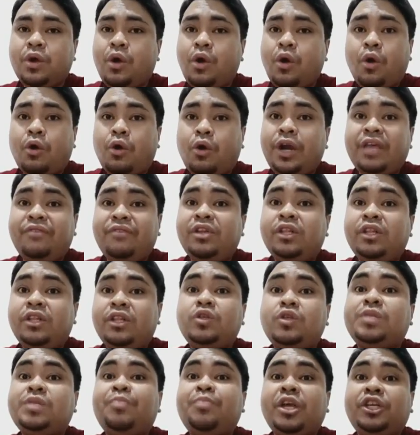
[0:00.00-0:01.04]
or even
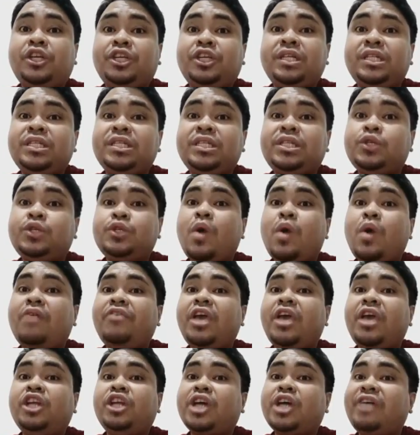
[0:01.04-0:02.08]
those patients who have
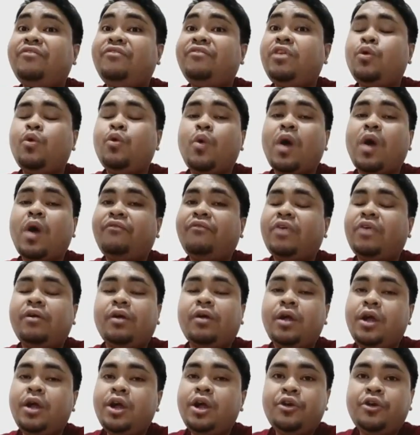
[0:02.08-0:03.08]
HIV who have